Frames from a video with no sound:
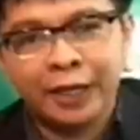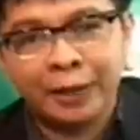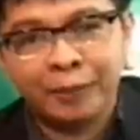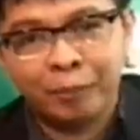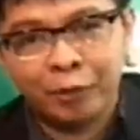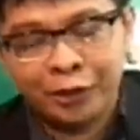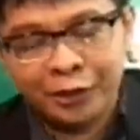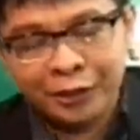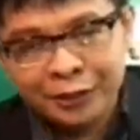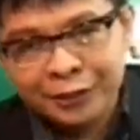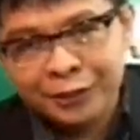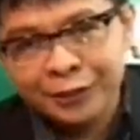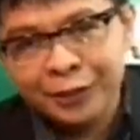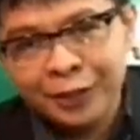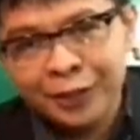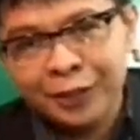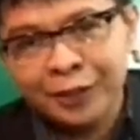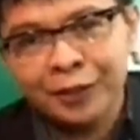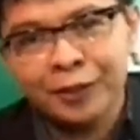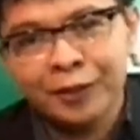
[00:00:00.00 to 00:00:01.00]
And for this
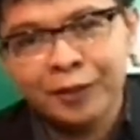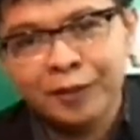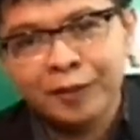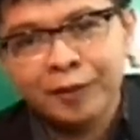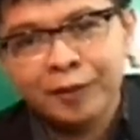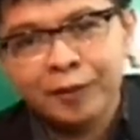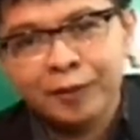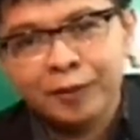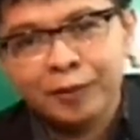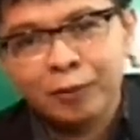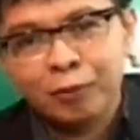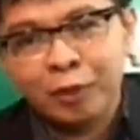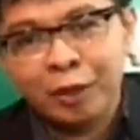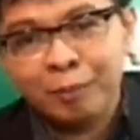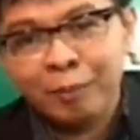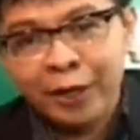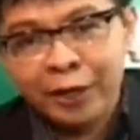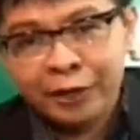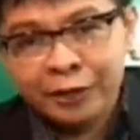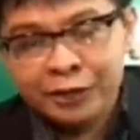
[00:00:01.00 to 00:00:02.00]
day,
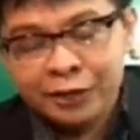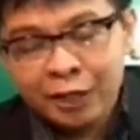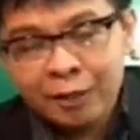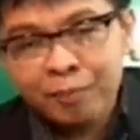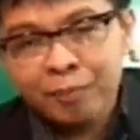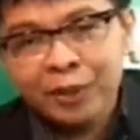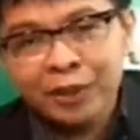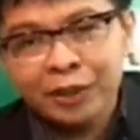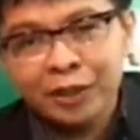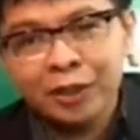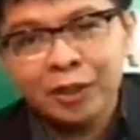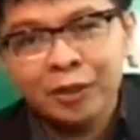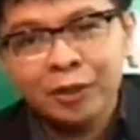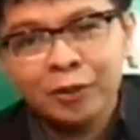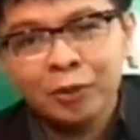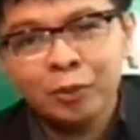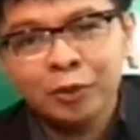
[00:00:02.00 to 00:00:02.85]
we invited somebody